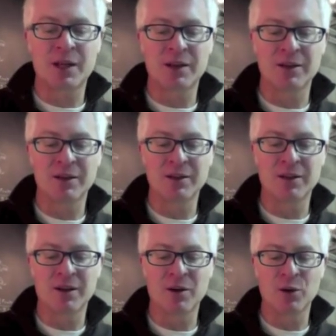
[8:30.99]

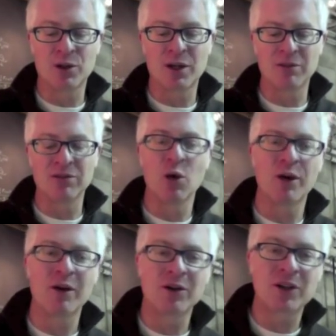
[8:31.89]
and we're kind of
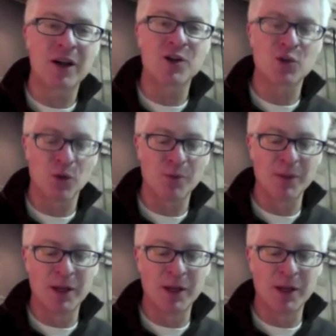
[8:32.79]
low-down, casual.